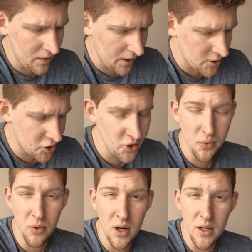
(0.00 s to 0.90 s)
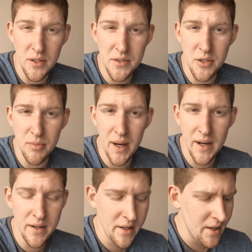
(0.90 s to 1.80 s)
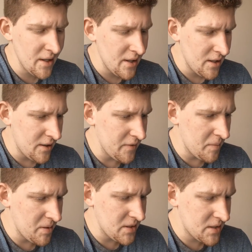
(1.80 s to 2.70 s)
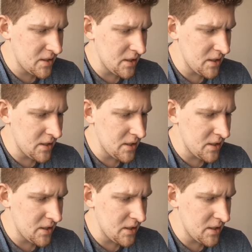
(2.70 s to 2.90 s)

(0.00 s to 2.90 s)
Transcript: etch the wall so bad of the piston.